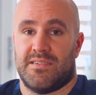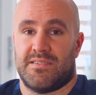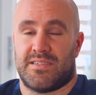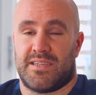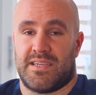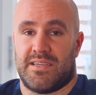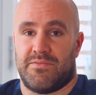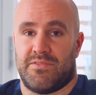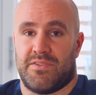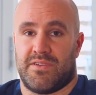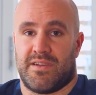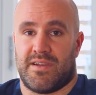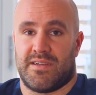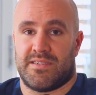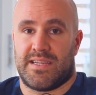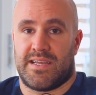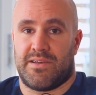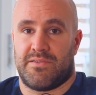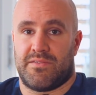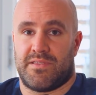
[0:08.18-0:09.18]
to keep you
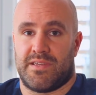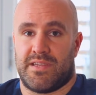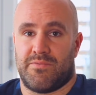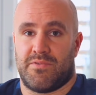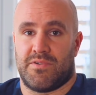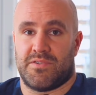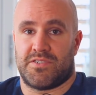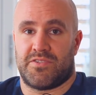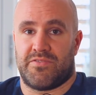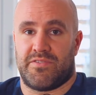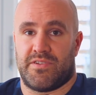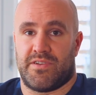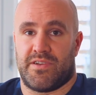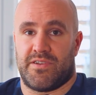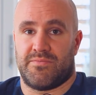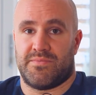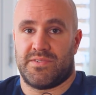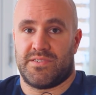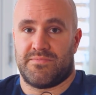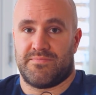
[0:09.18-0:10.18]
guys healthy whilst you're in your
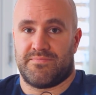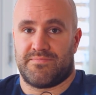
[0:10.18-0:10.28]
homes.